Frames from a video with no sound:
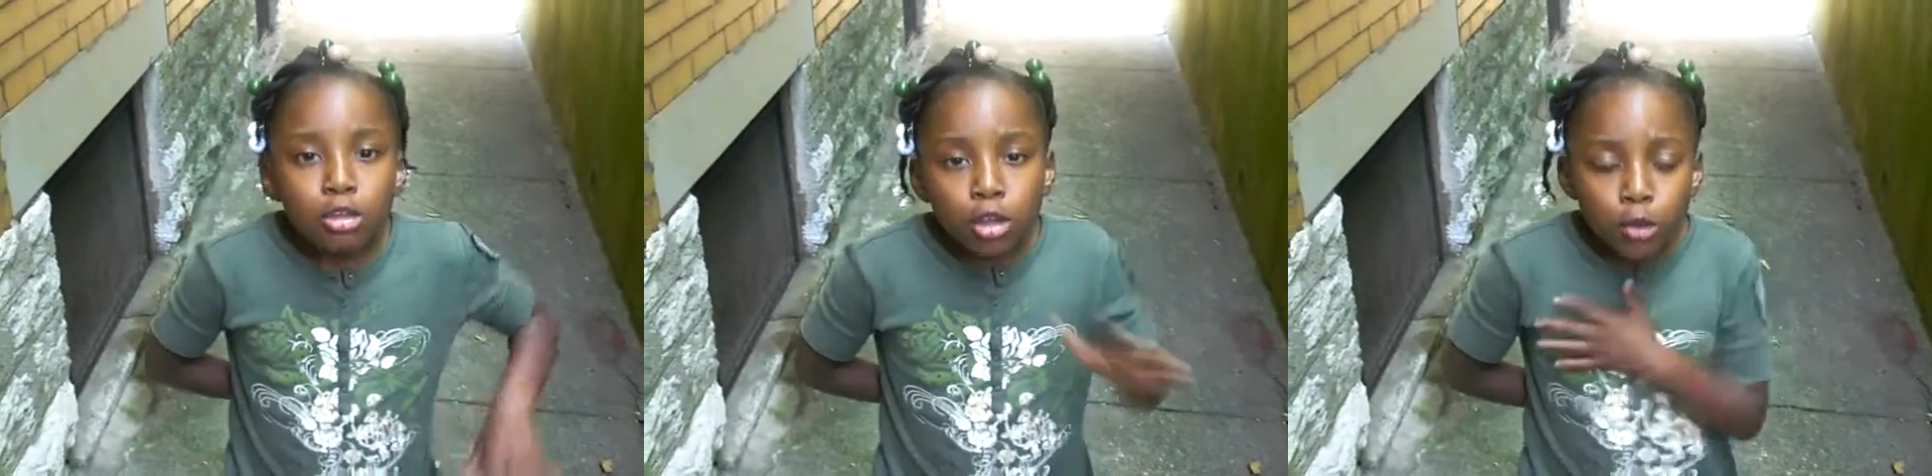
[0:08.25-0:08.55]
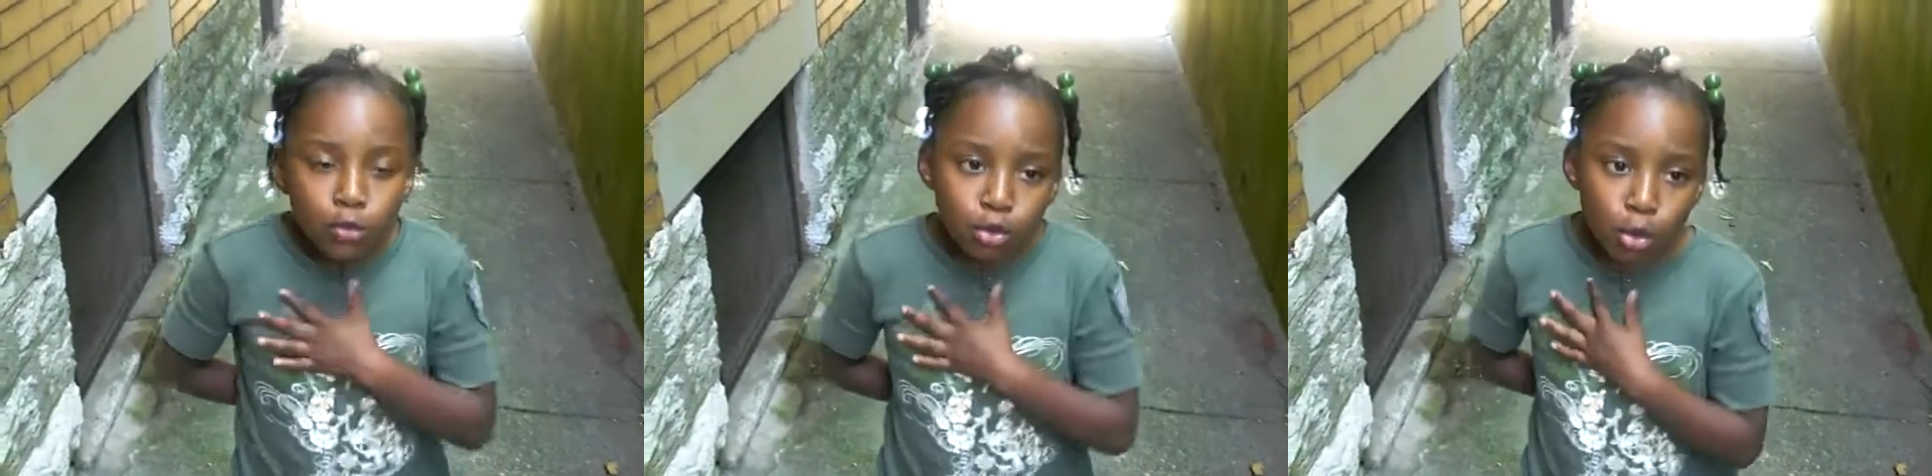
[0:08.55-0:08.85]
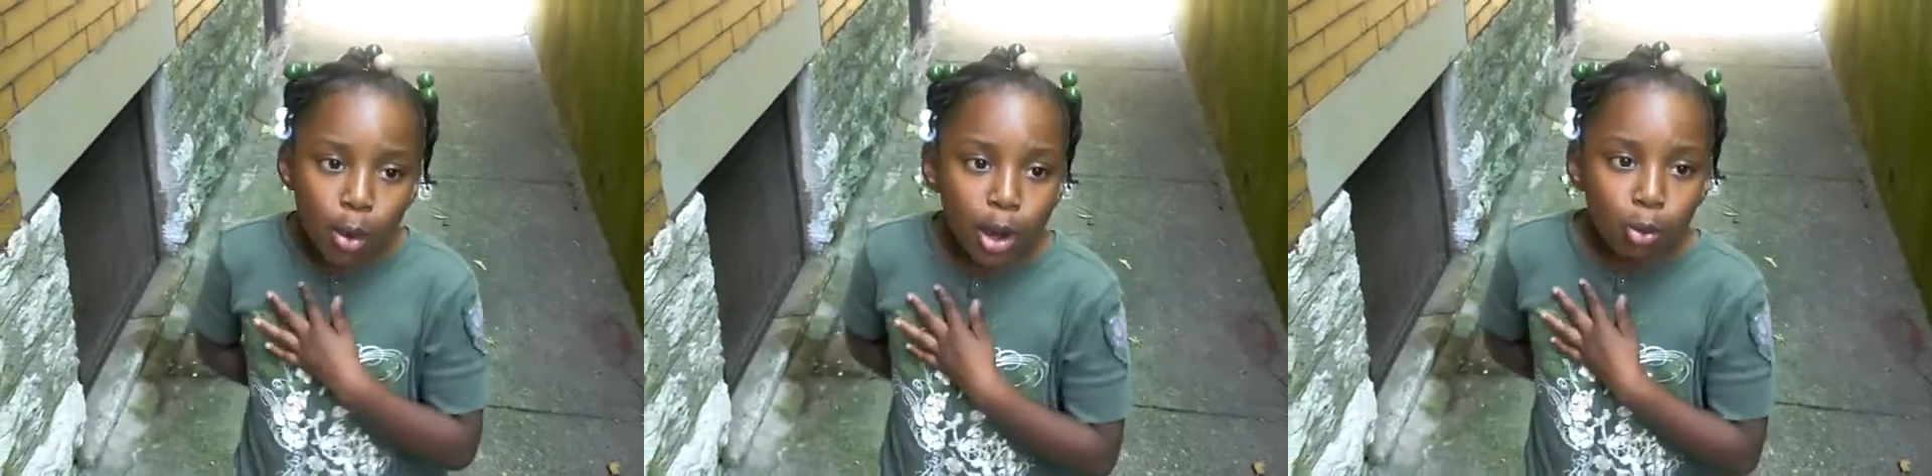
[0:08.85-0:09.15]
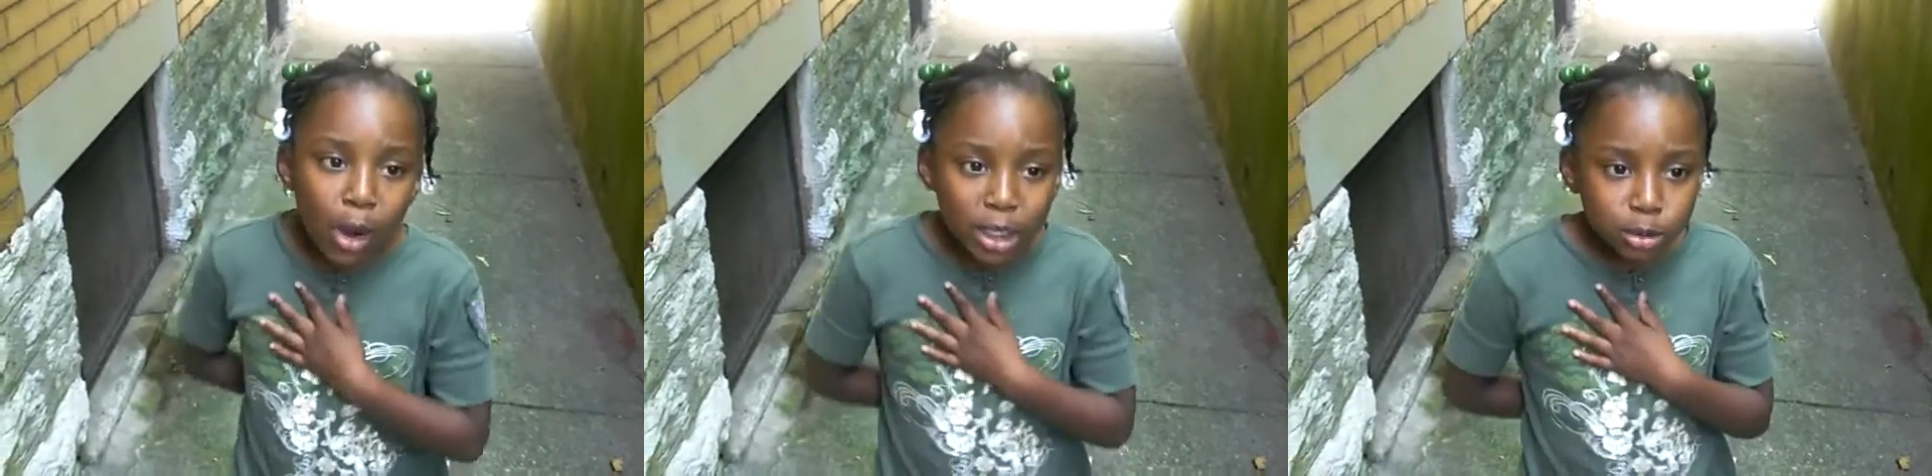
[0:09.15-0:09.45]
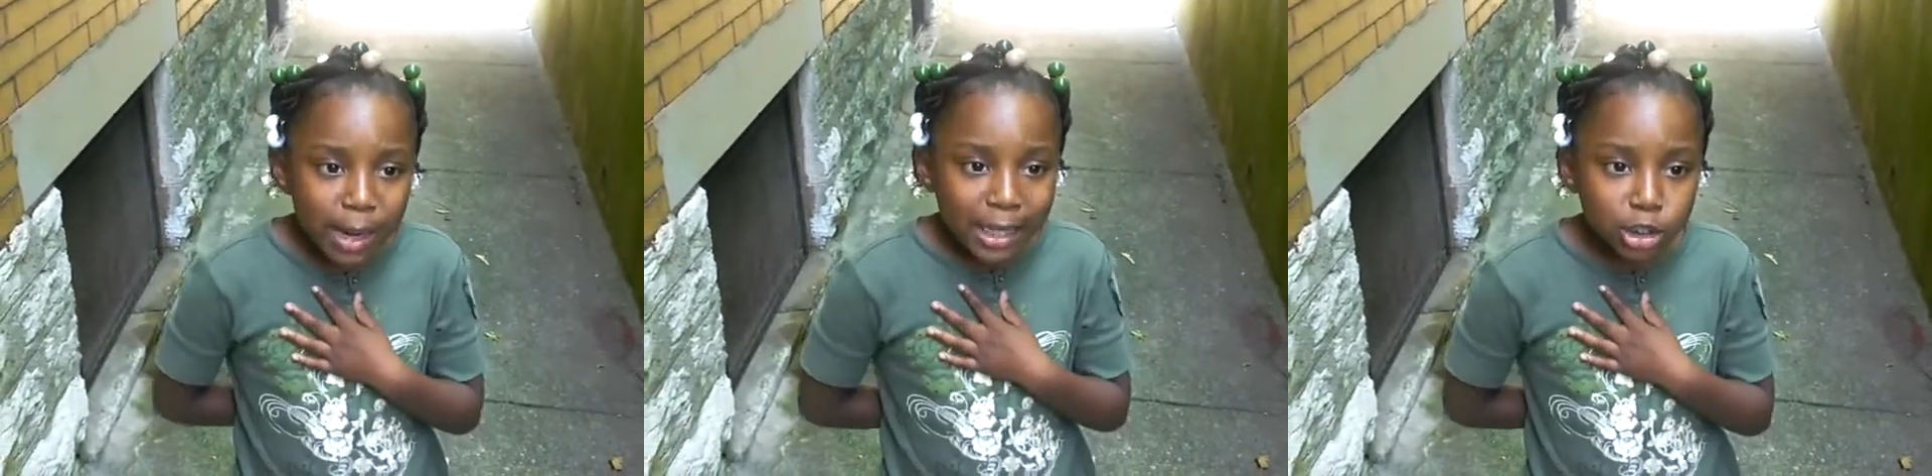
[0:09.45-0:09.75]
if you want to watch
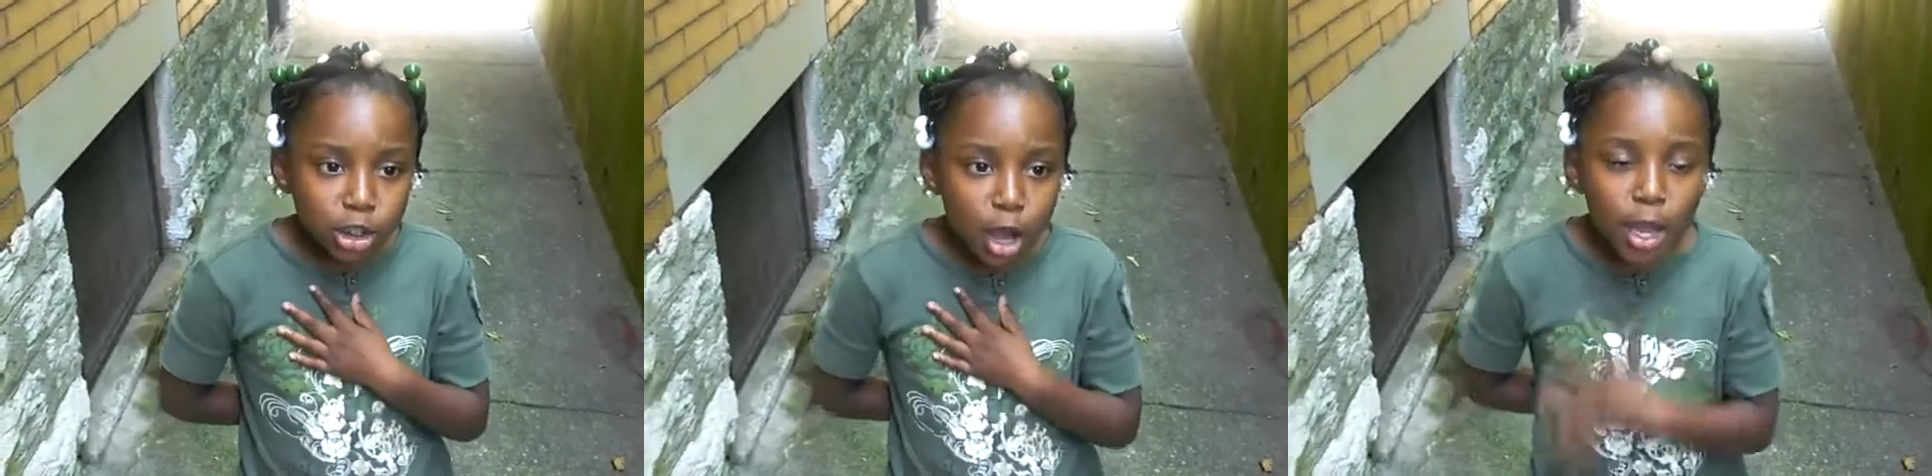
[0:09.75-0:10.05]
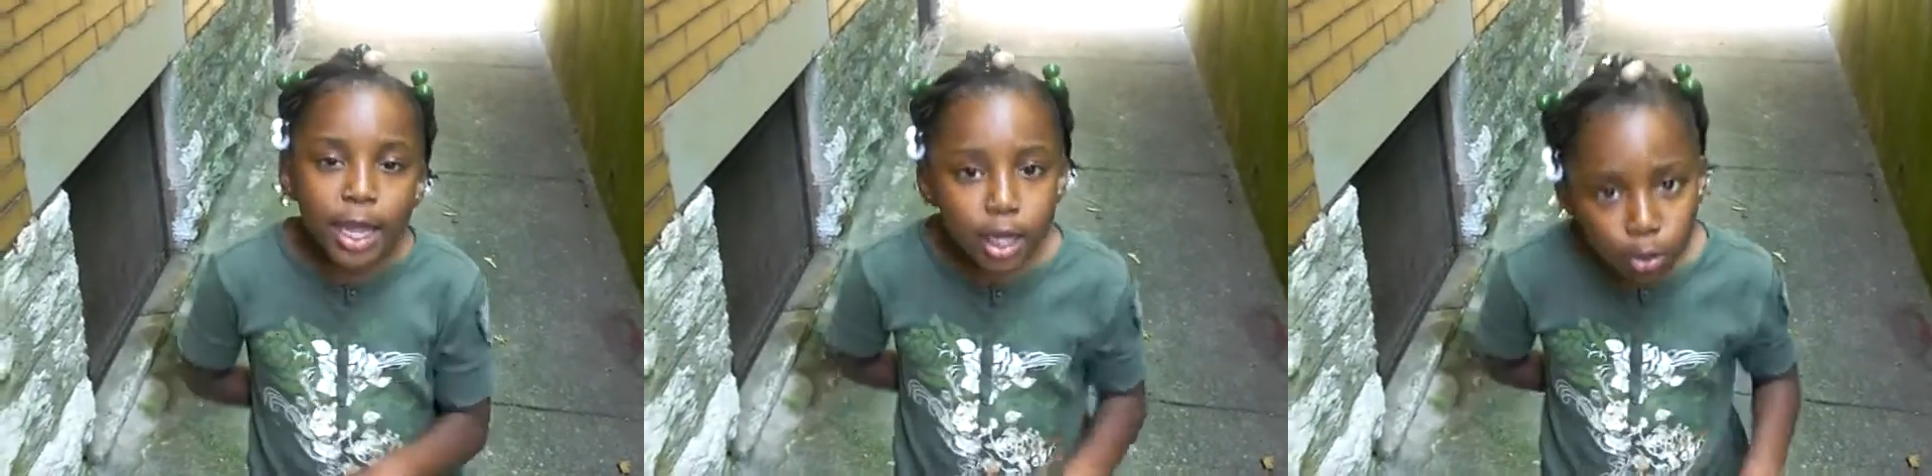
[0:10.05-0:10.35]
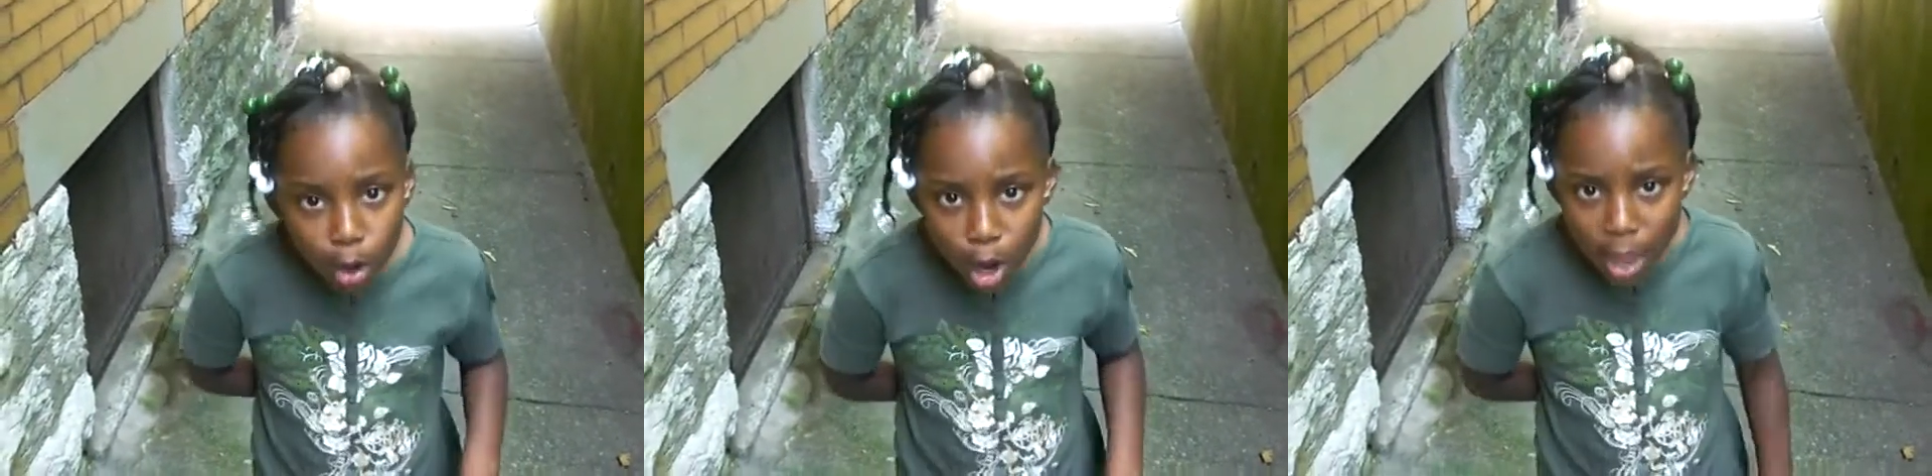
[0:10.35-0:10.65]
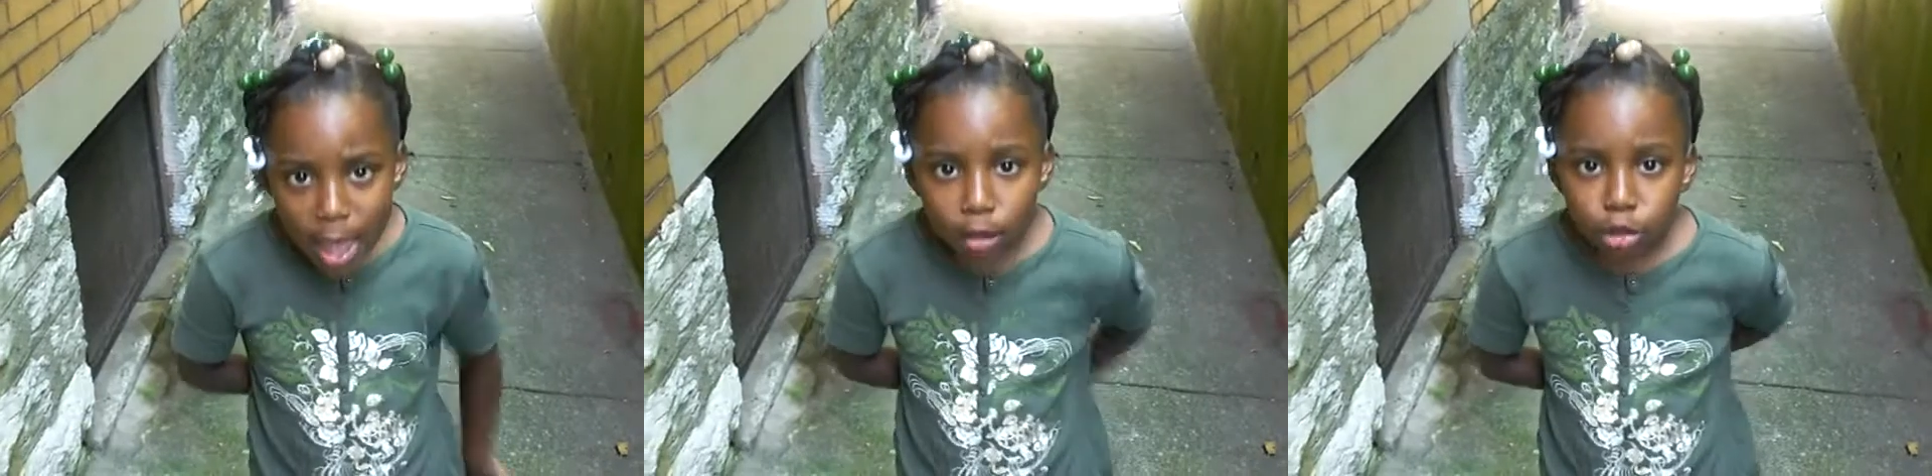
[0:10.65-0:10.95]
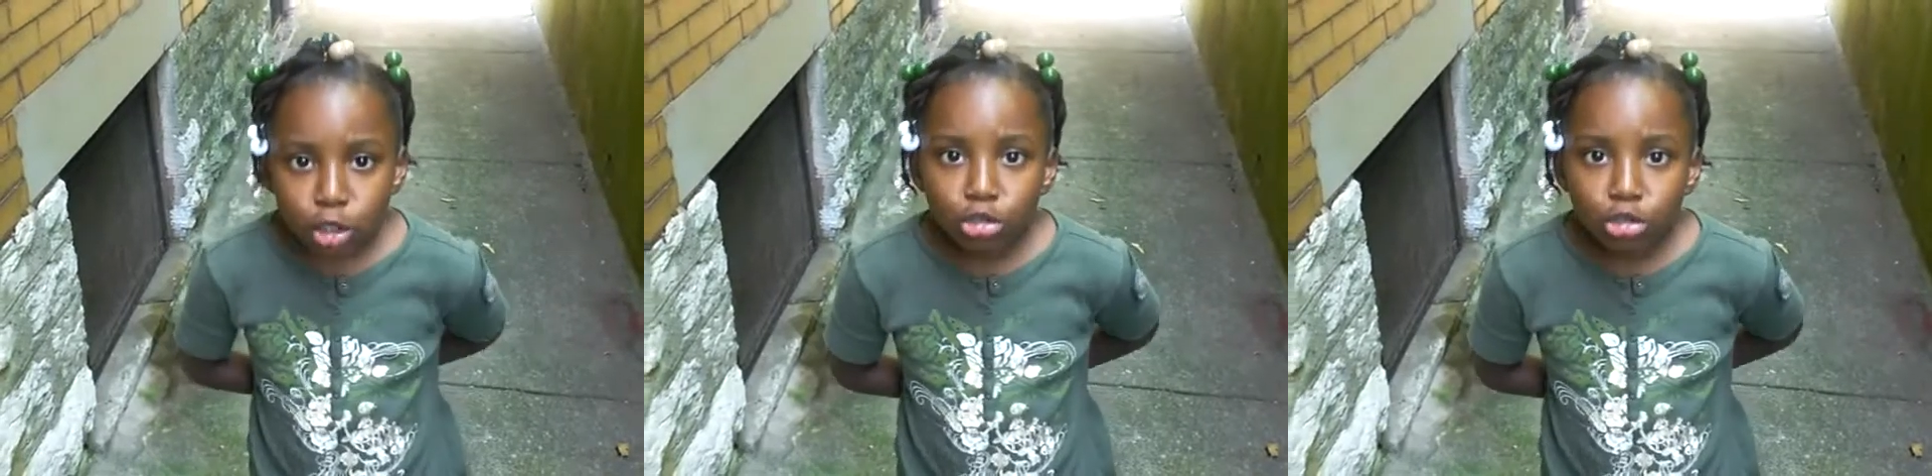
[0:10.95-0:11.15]
my show anywhere else,